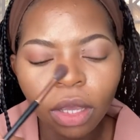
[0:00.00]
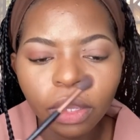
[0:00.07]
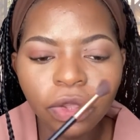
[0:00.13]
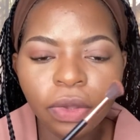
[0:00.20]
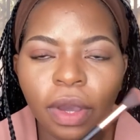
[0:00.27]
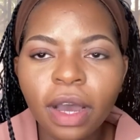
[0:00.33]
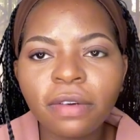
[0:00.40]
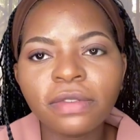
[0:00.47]

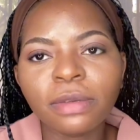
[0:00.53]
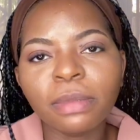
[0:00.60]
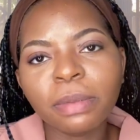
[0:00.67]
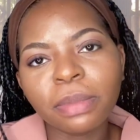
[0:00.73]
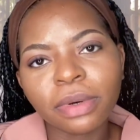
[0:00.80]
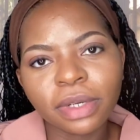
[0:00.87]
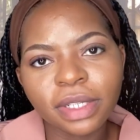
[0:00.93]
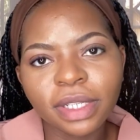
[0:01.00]
you have to be
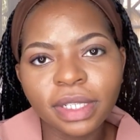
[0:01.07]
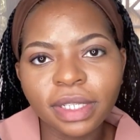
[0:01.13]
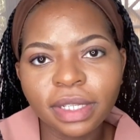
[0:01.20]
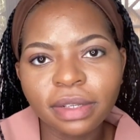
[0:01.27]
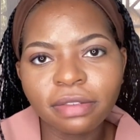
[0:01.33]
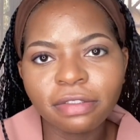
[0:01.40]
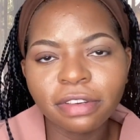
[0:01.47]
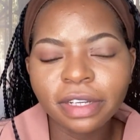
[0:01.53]

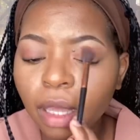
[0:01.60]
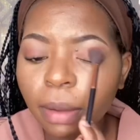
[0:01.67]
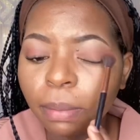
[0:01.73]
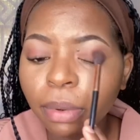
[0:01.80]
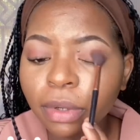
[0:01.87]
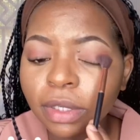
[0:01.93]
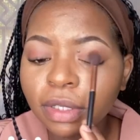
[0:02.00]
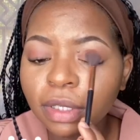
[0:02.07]
positive. A
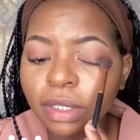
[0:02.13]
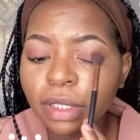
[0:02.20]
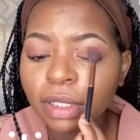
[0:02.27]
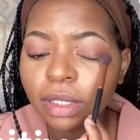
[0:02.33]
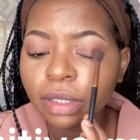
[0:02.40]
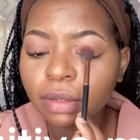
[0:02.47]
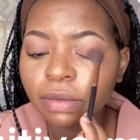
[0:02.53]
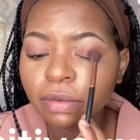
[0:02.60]

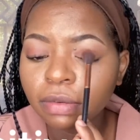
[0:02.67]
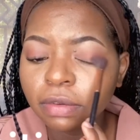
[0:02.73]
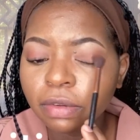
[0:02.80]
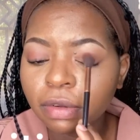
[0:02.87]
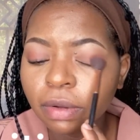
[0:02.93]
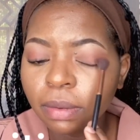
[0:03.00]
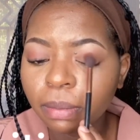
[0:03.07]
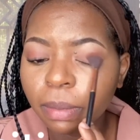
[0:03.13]
positive
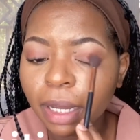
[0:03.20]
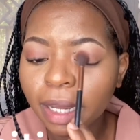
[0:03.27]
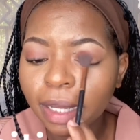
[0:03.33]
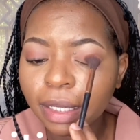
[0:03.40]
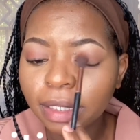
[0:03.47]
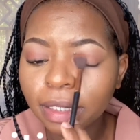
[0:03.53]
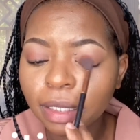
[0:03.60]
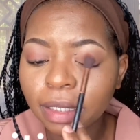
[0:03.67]

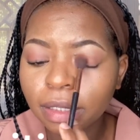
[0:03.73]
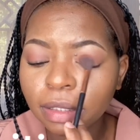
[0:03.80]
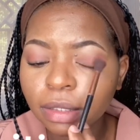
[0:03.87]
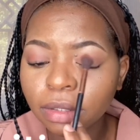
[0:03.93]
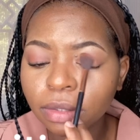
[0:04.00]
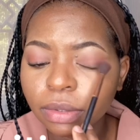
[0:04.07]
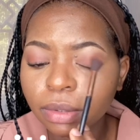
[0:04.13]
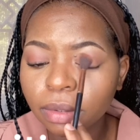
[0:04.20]
mind leads
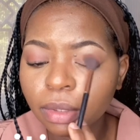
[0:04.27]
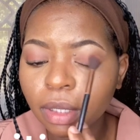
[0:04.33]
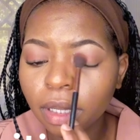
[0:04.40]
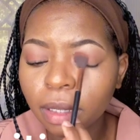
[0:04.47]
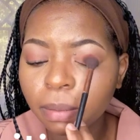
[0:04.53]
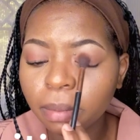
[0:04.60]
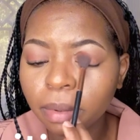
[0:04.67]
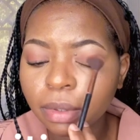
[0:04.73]
to
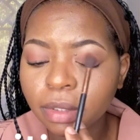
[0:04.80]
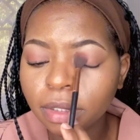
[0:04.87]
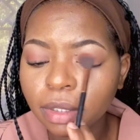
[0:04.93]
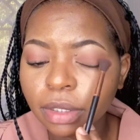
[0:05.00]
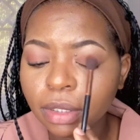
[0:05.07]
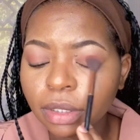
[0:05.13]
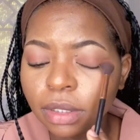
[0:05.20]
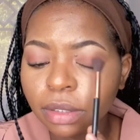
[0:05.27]
a
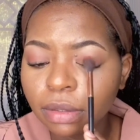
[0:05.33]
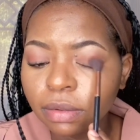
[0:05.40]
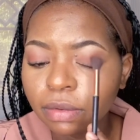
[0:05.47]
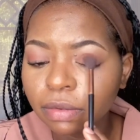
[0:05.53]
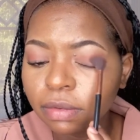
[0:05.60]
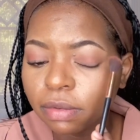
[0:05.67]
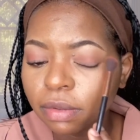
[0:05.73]
positive